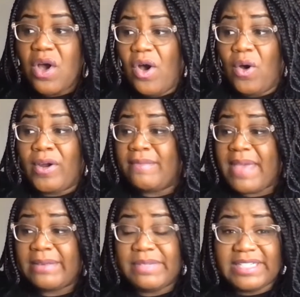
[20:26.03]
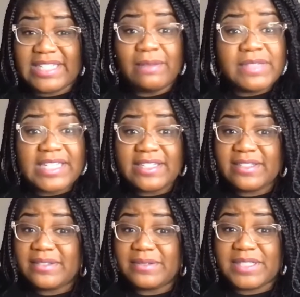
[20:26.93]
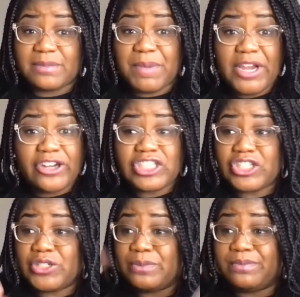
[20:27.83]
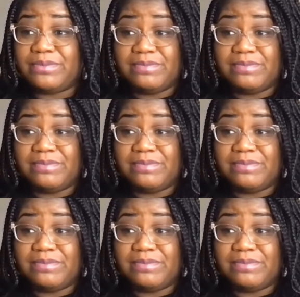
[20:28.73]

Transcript: or it may be something spiritual,